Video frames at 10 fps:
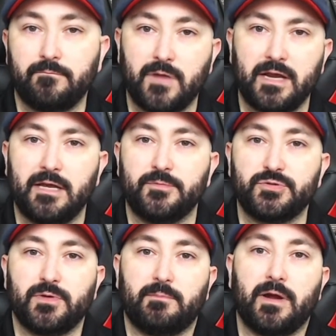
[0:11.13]
My name is
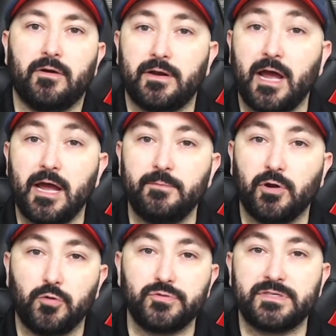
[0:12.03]
Rick Barrett and I'm your
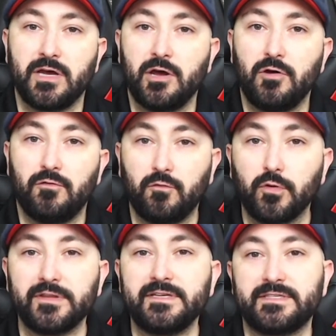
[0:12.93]
host
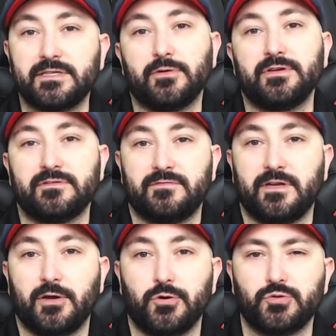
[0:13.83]
for these series of
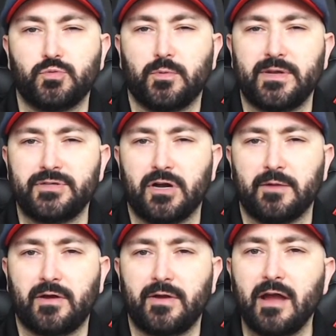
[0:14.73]
videos where we talk
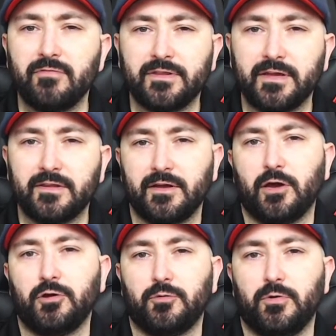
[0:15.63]
about everything in the
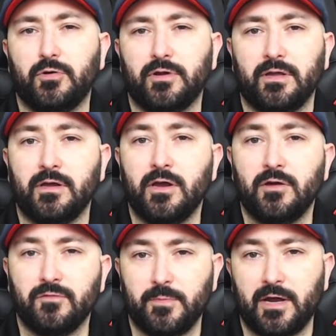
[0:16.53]
gun community,
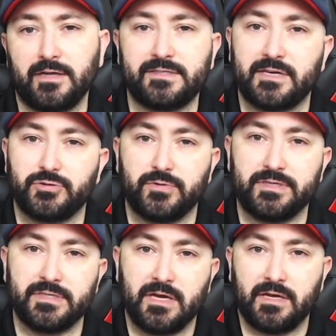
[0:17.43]
from gun
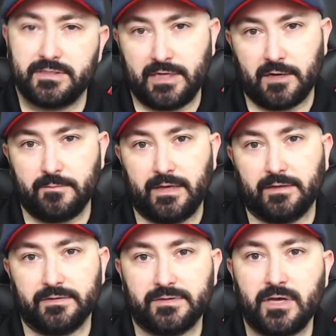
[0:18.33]
accessories to gun
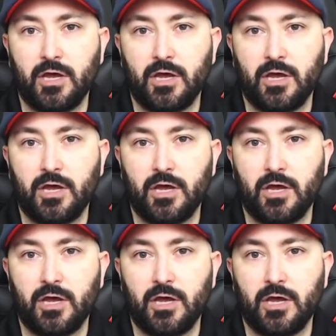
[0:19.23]
maintenance.